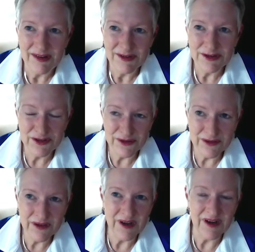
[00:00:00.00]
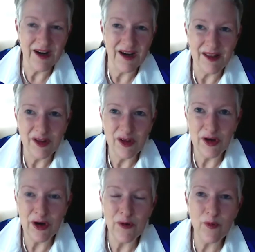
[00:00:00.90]
Sure. You
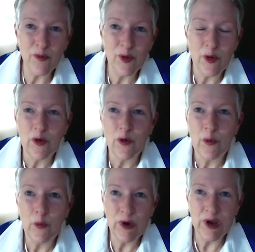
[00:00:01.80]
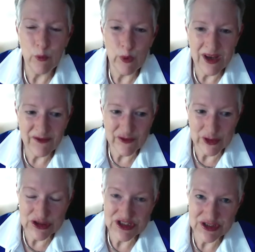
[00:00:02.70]
know, when we
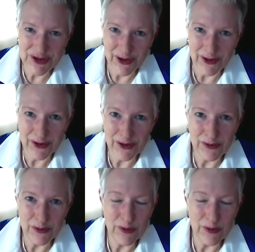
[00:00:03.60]
first started,